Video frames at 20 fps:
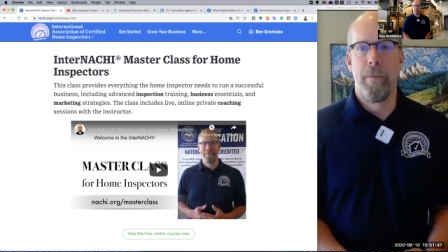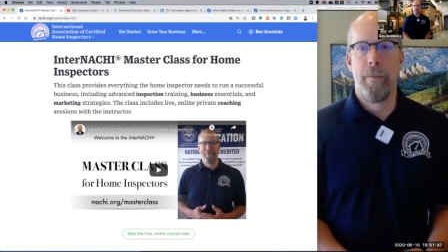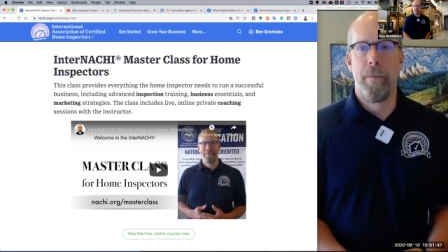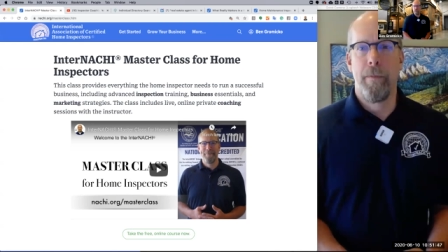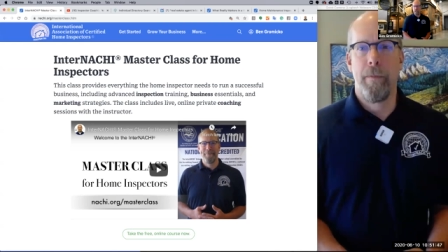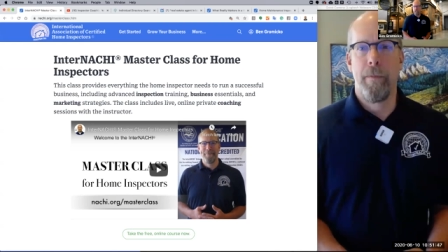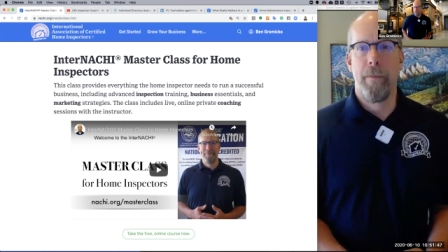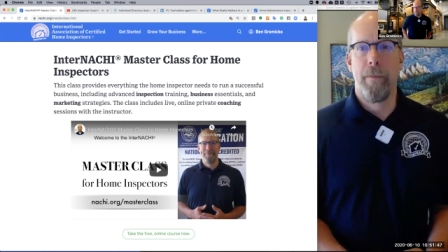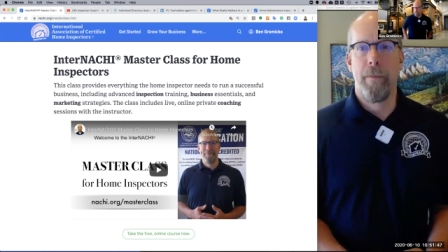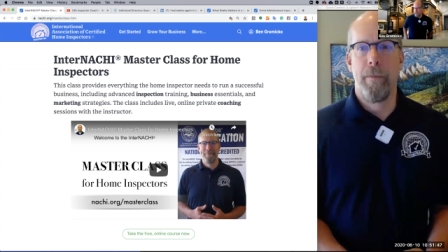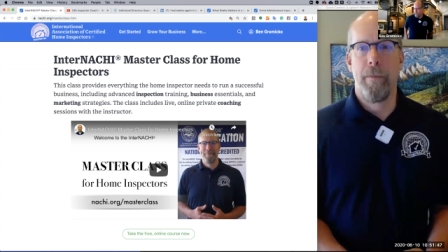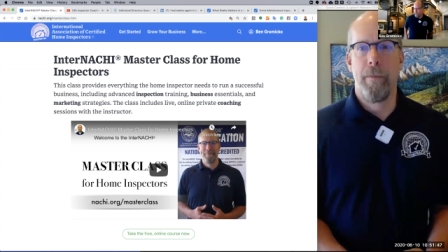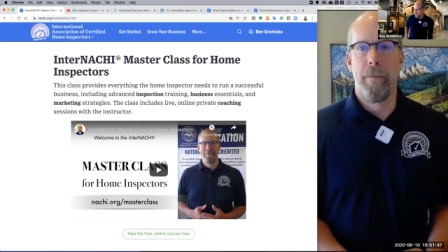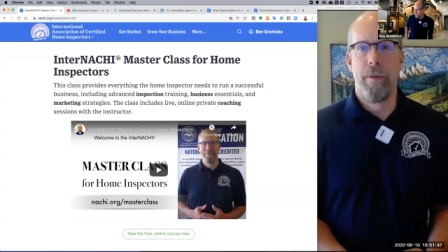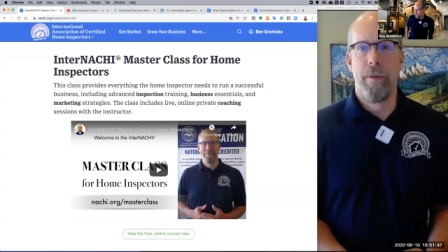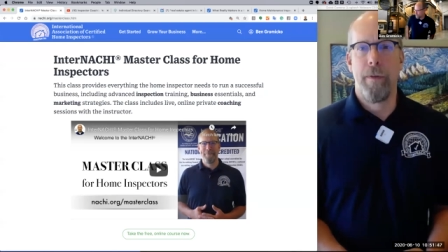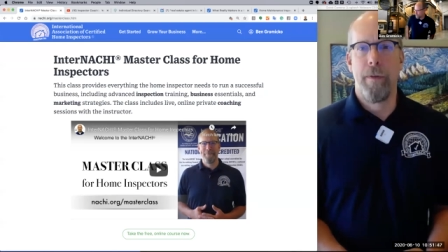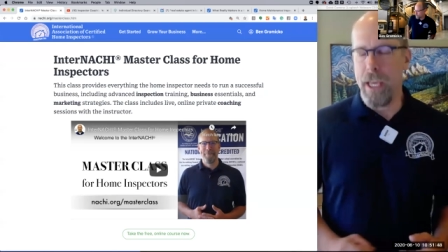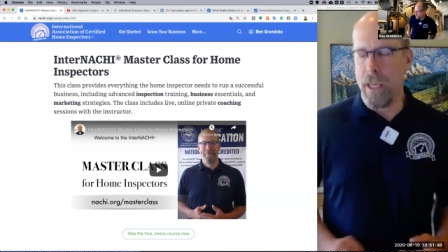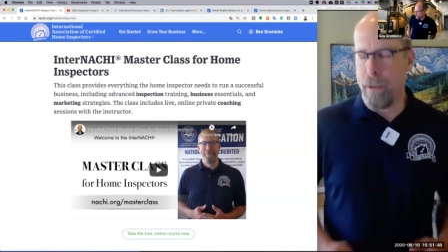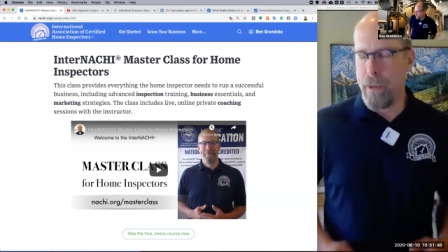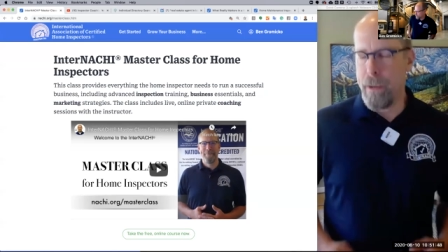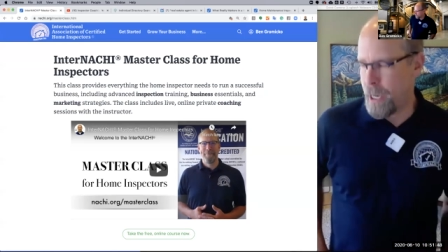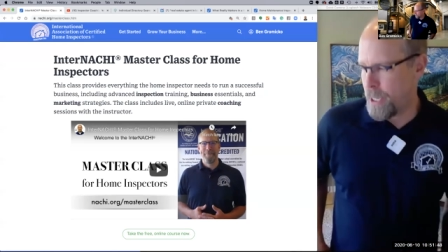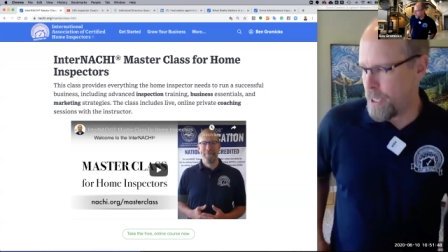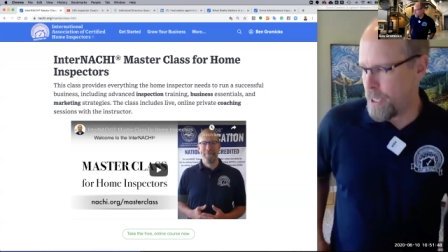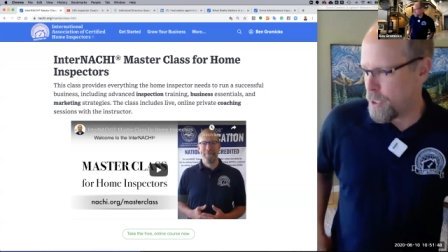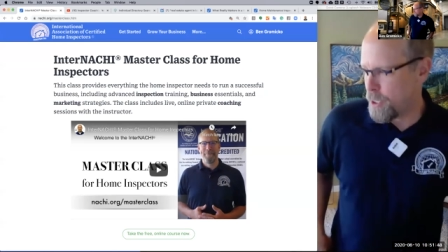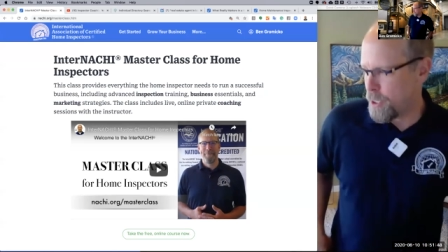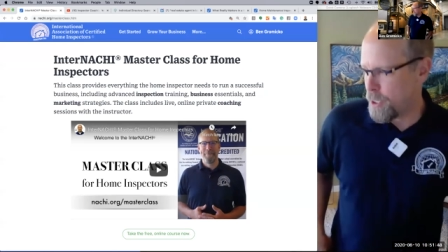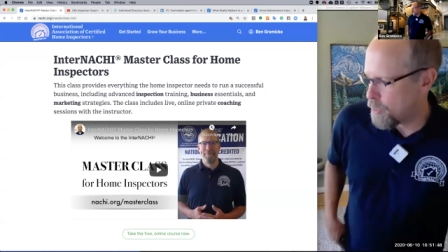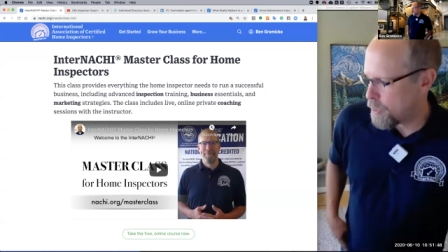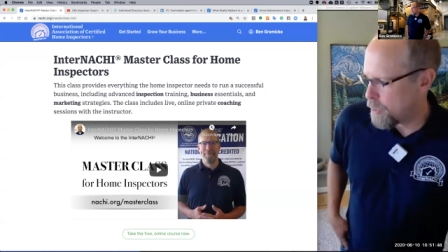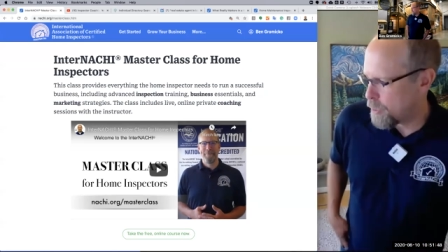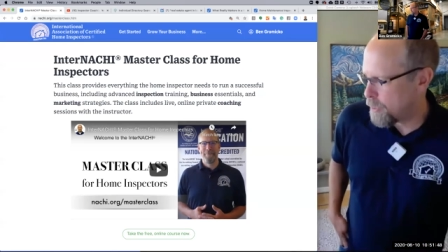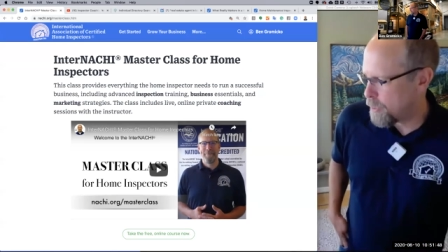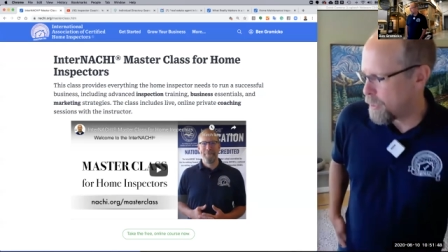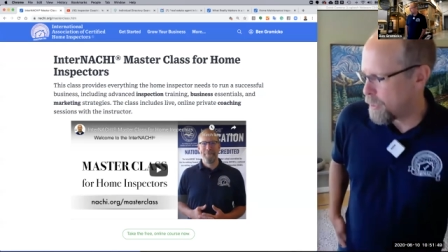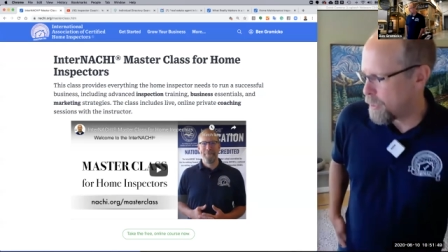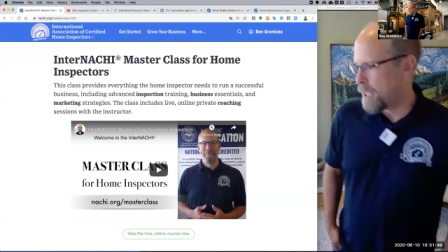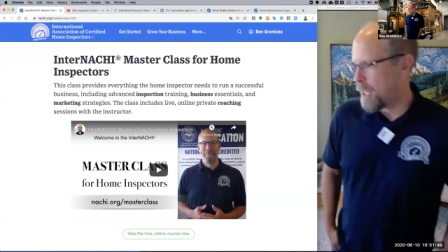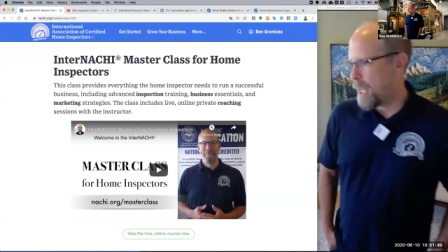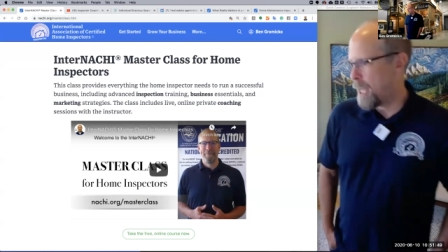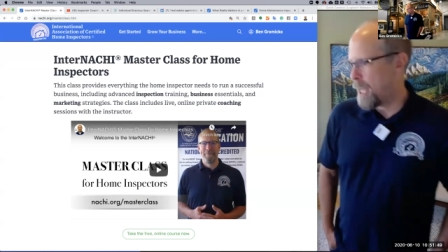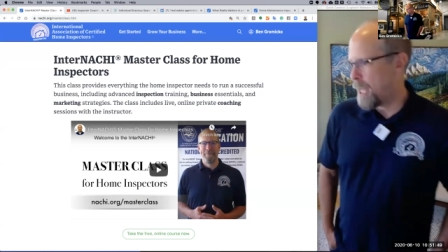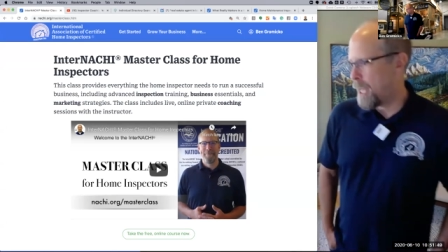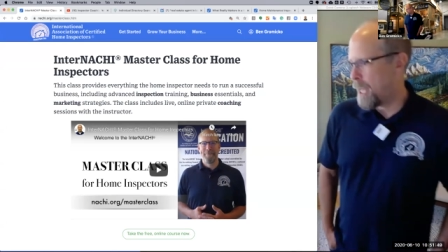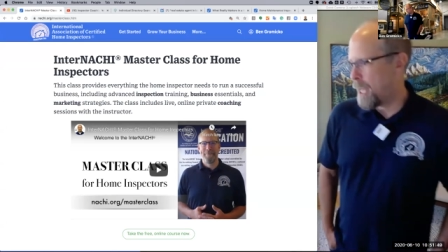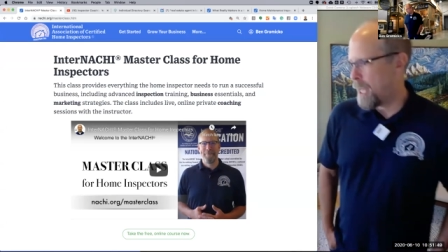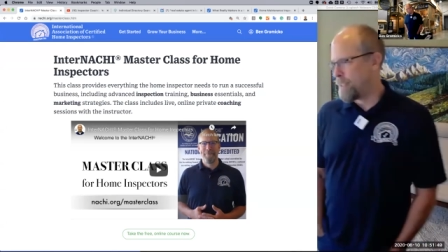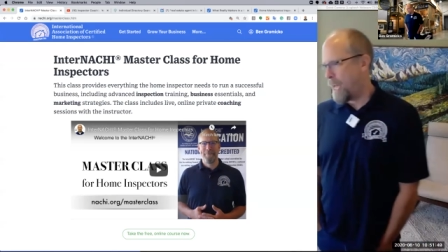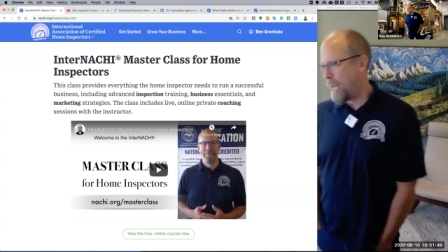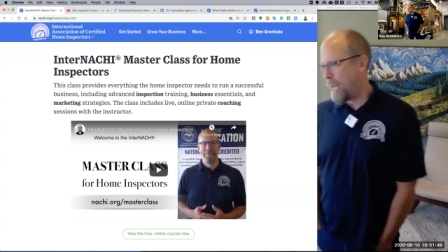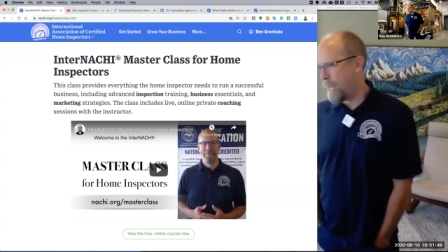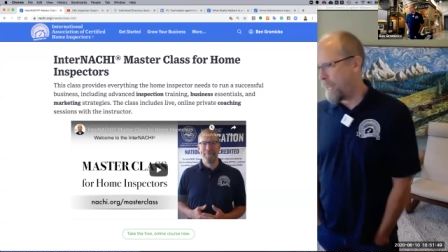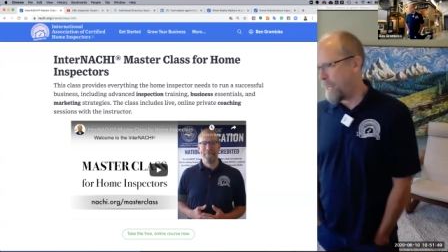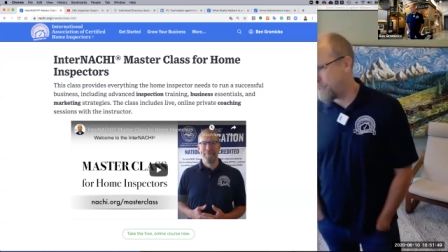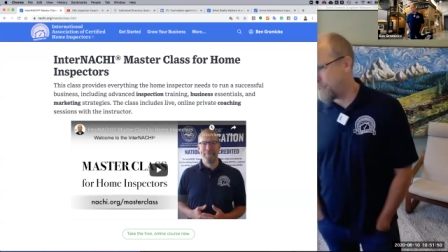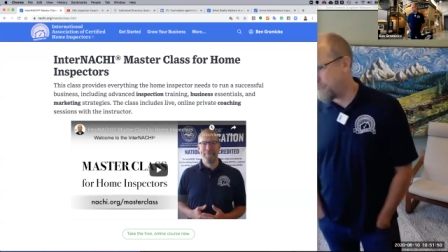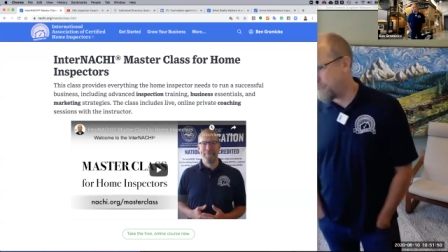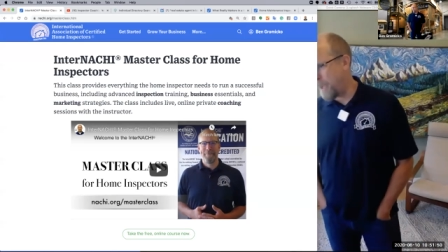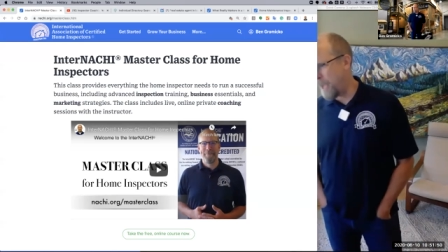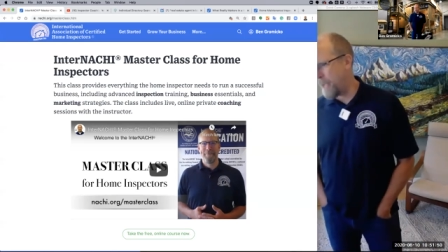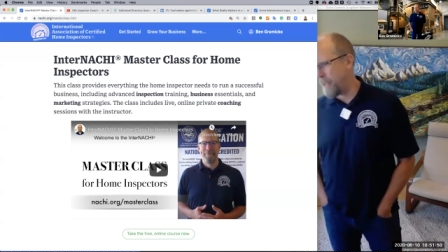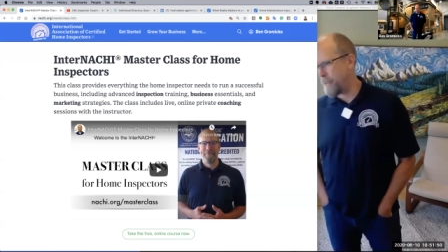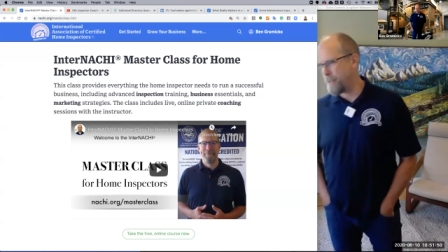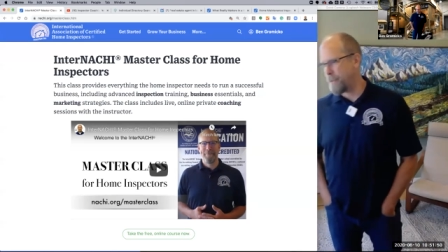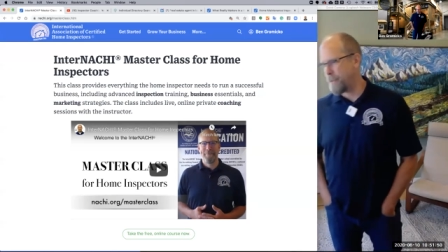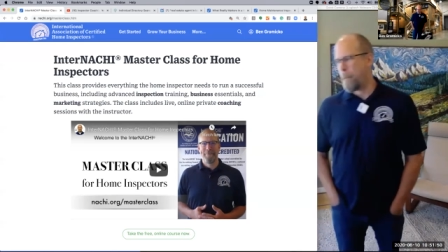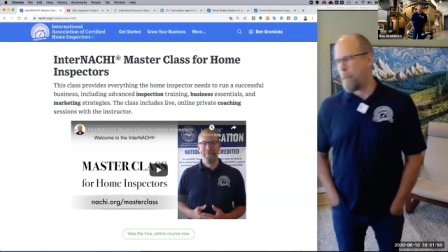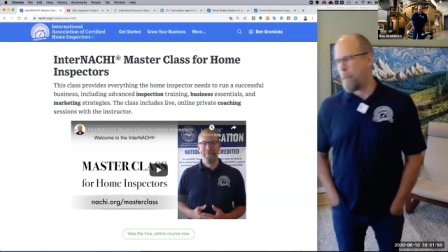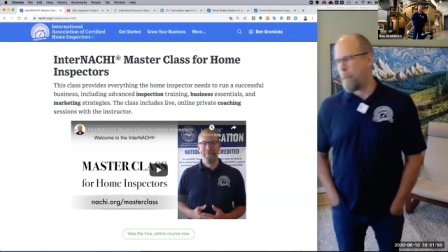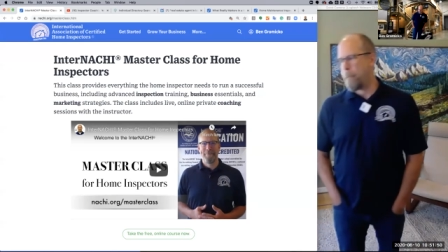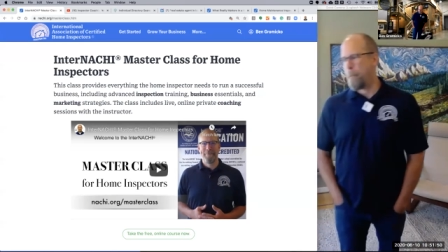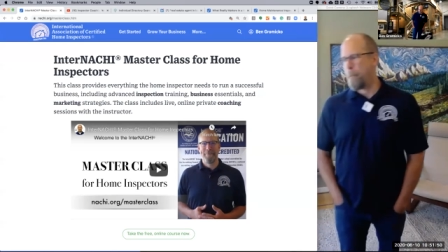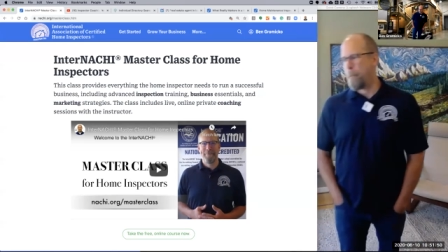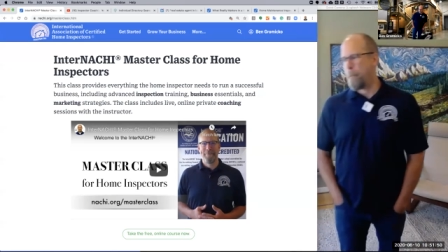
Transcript: you think about it, your client has spent months